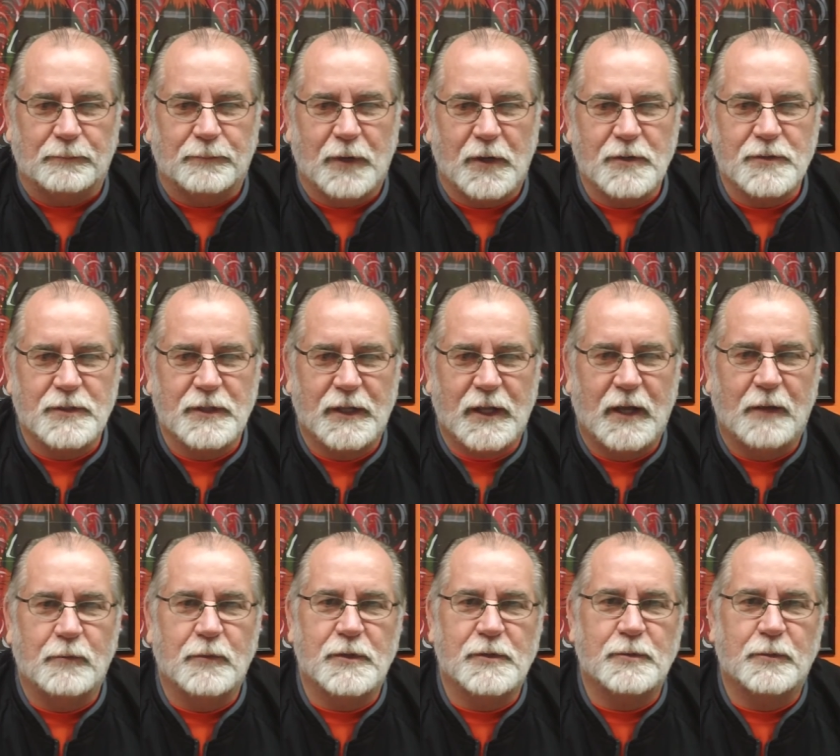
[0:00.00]
personally,
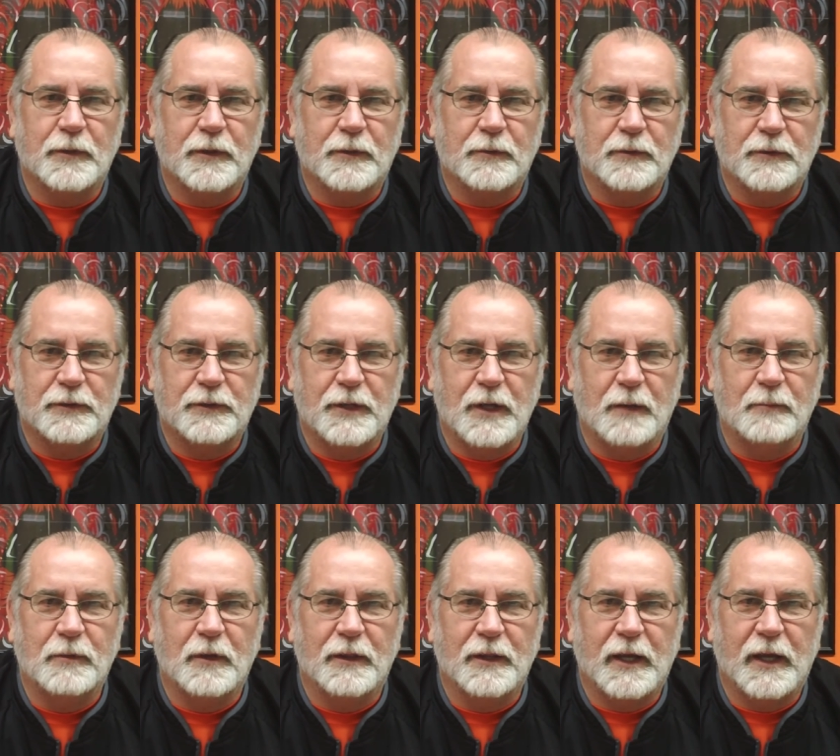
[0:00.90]
I wish we could
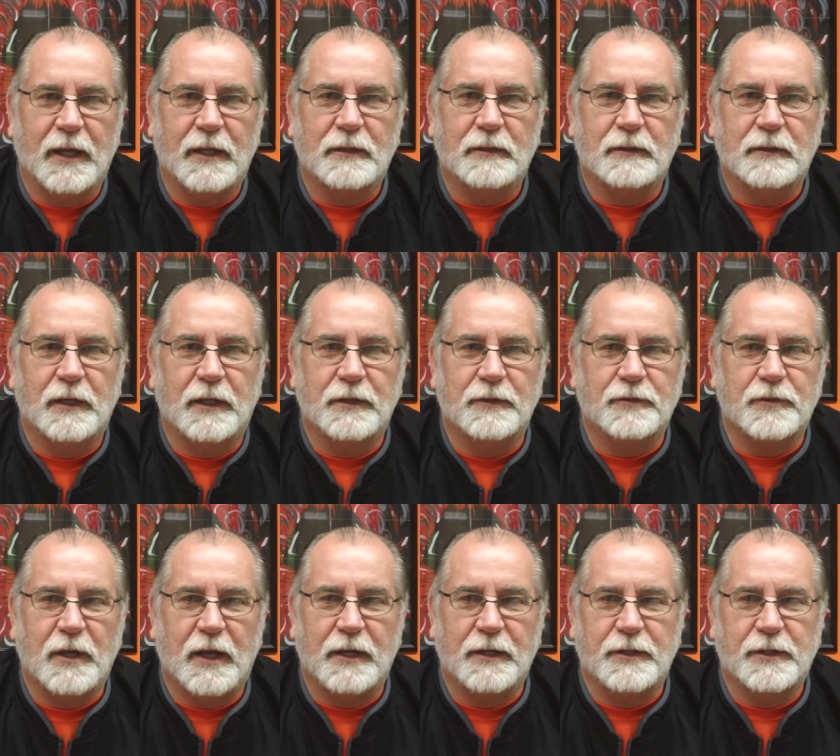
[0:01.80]
double that and
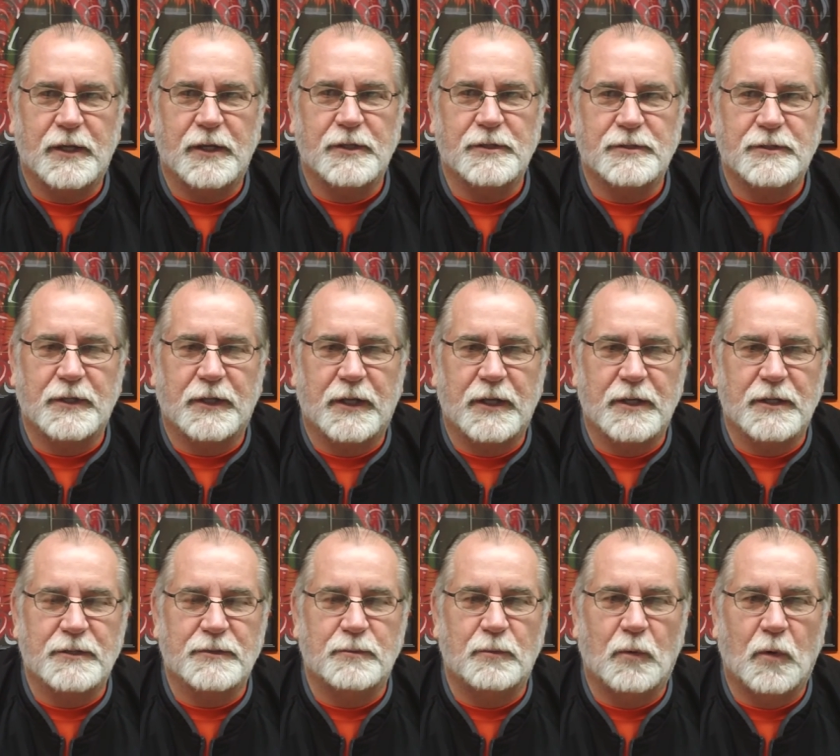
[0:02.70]
try to teach the
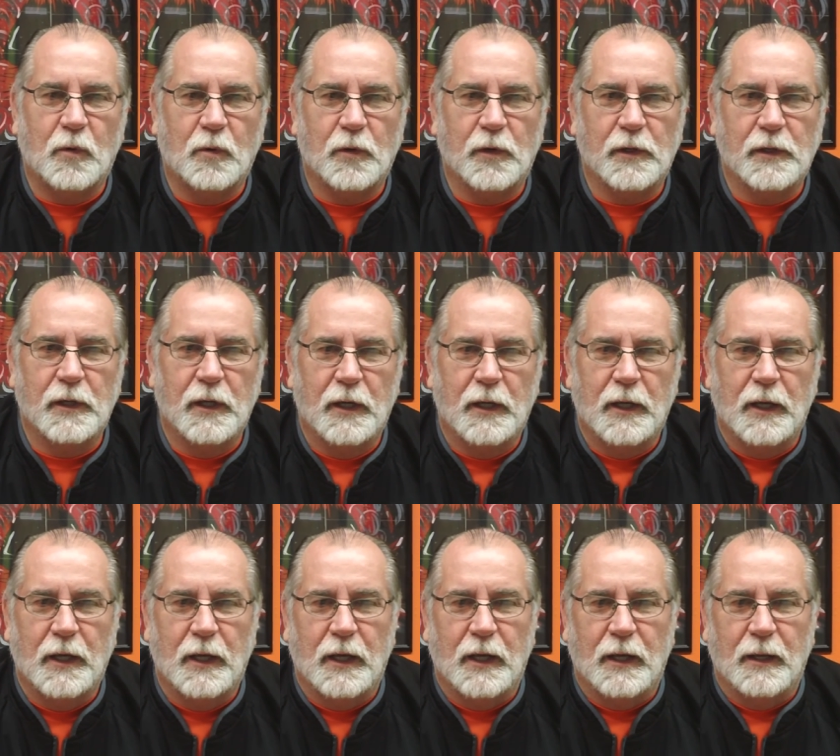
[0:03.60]
kids more,
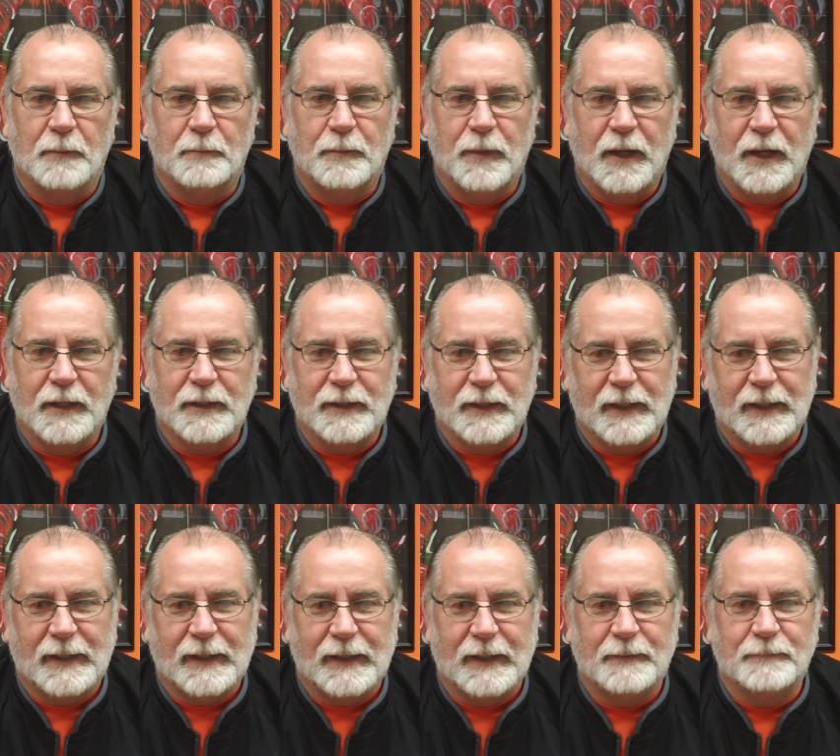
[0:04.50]
but
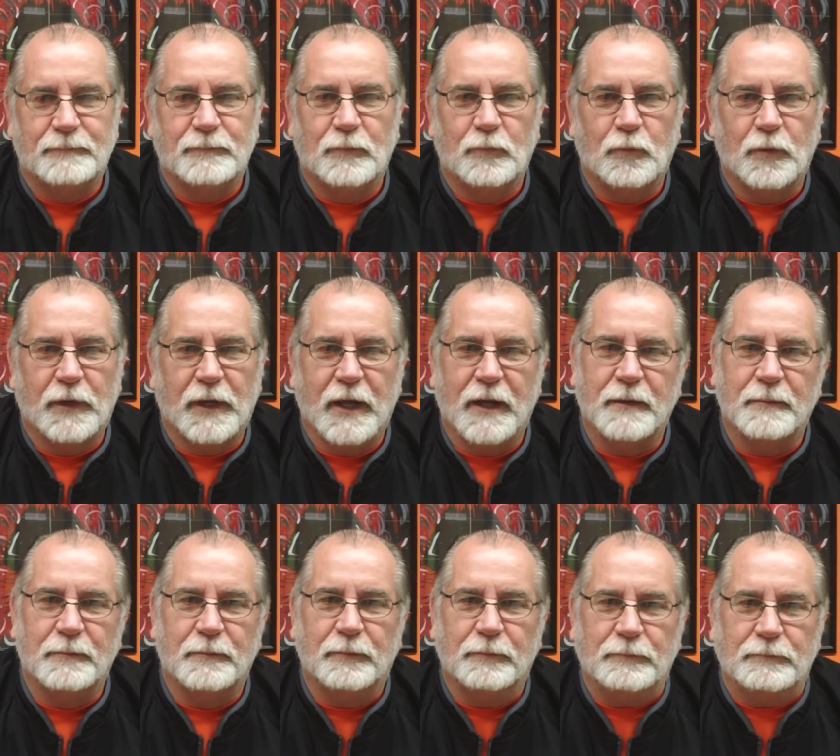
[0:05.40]
we
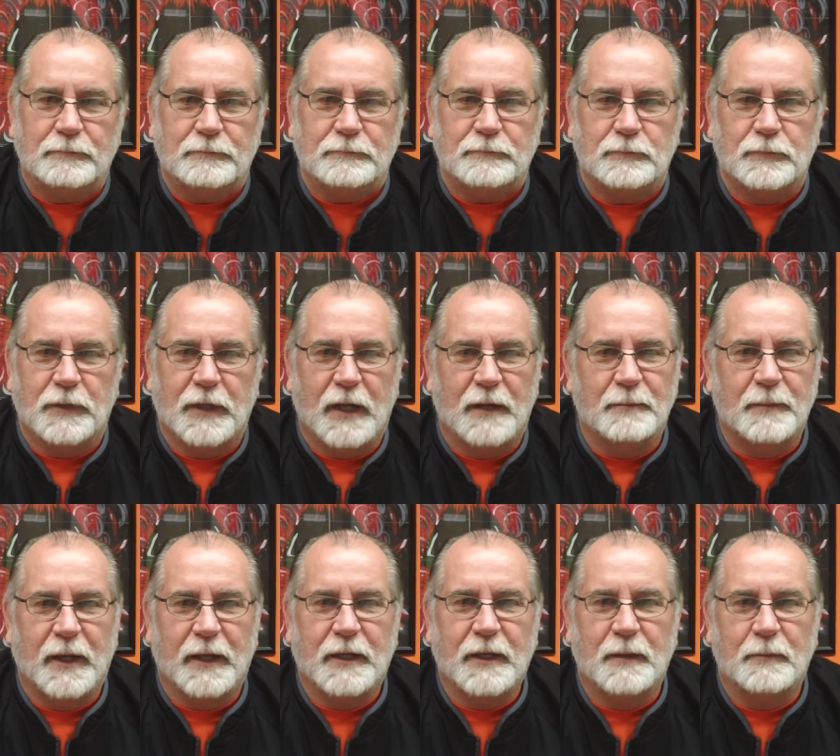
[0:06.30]
got to
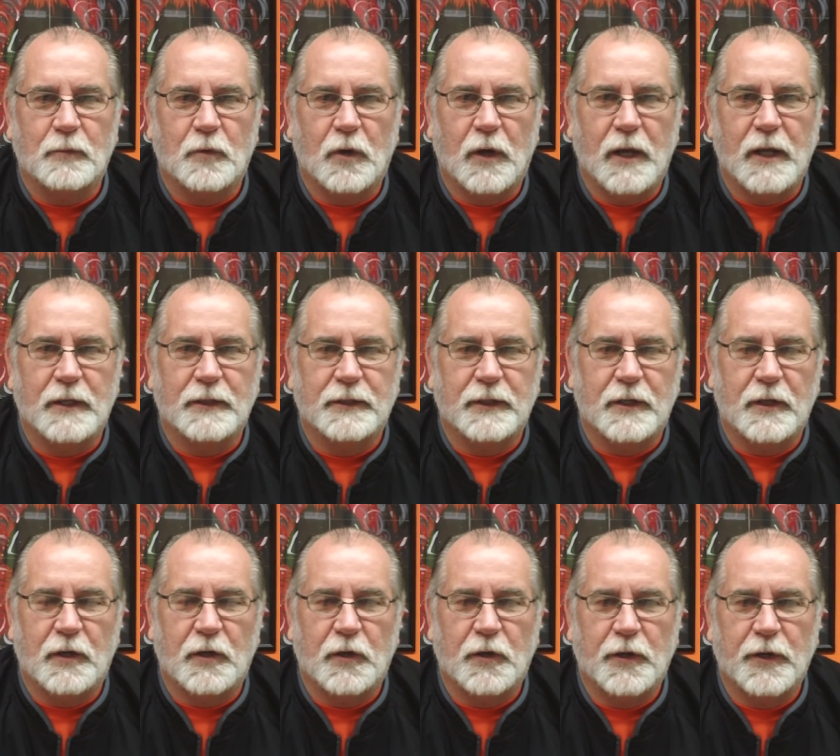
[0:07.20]
make up ground in
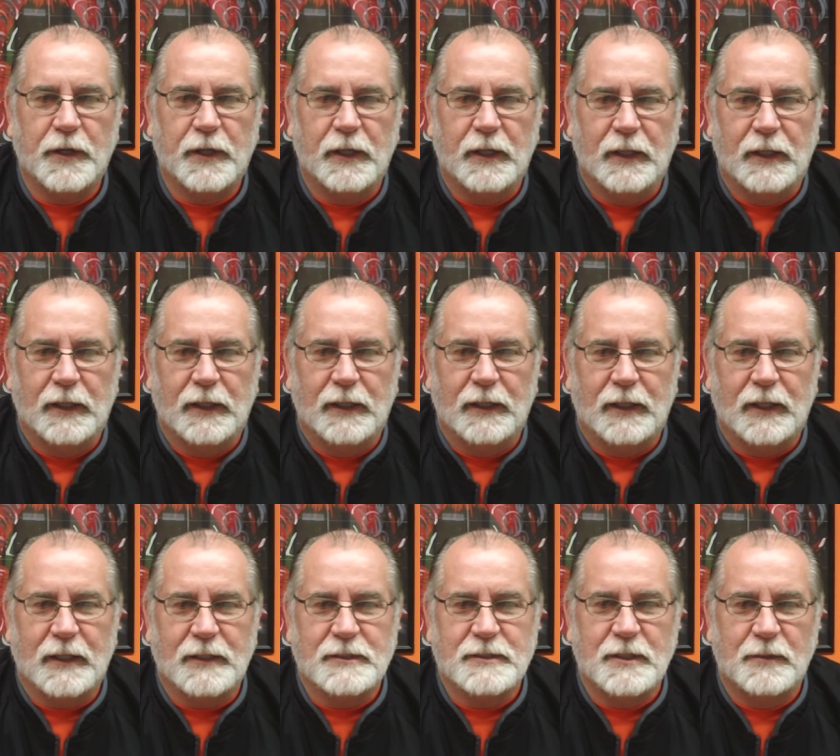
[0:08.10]
a hurry.
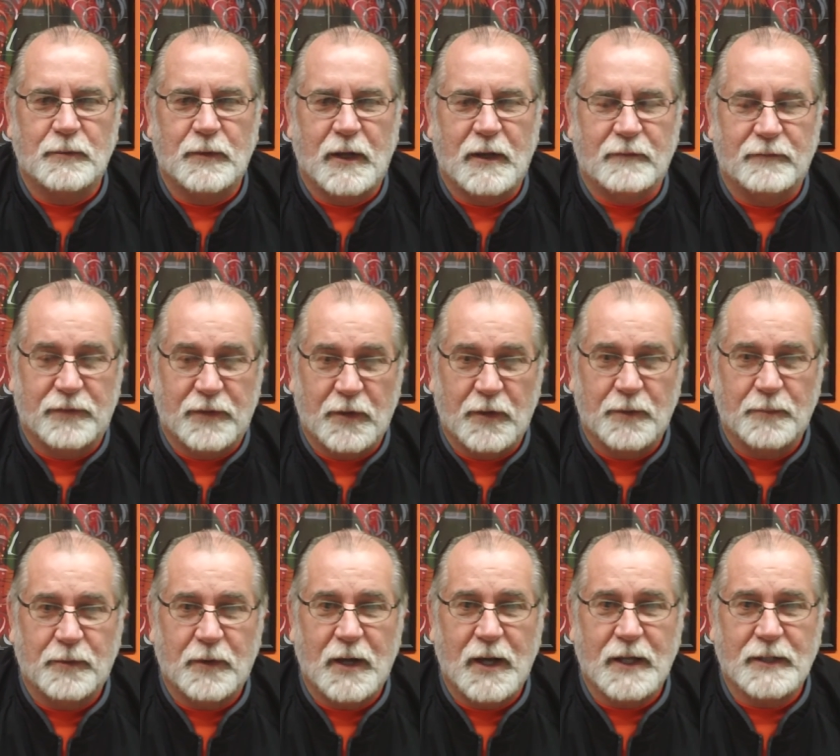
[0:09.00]
Like I said, we have
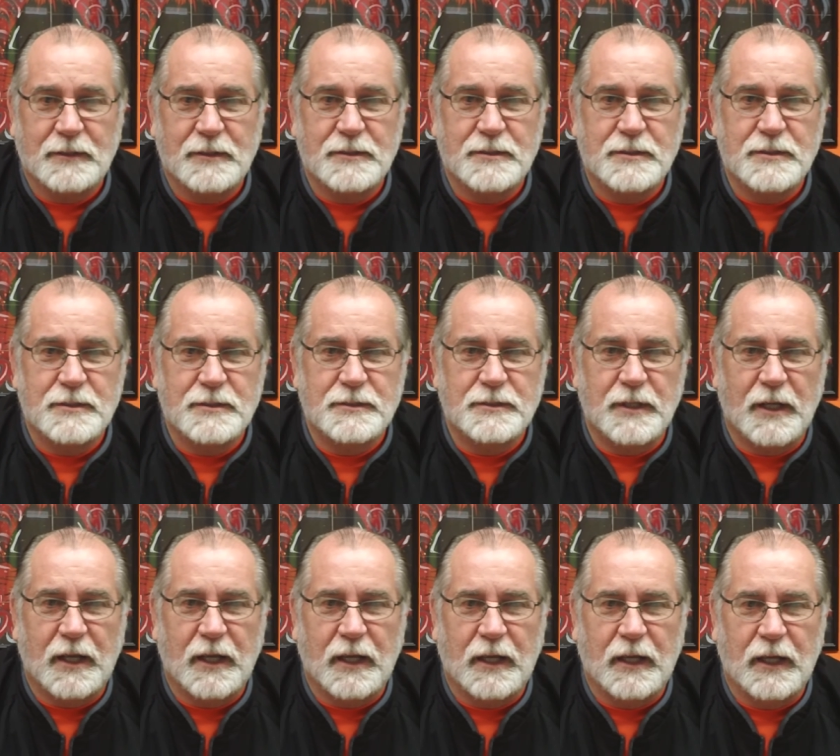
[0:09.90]
30 practices,
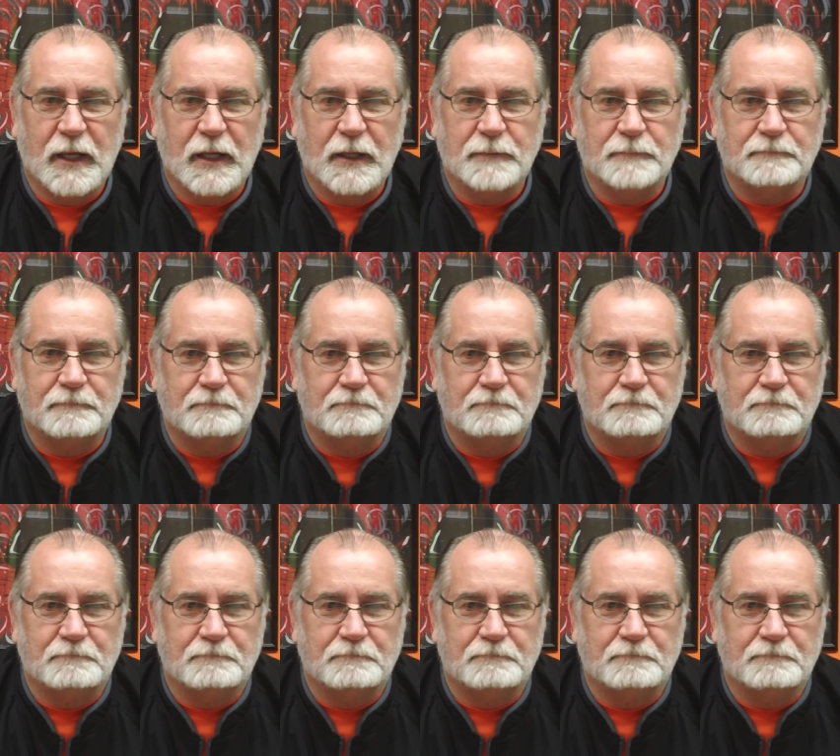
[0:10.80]
and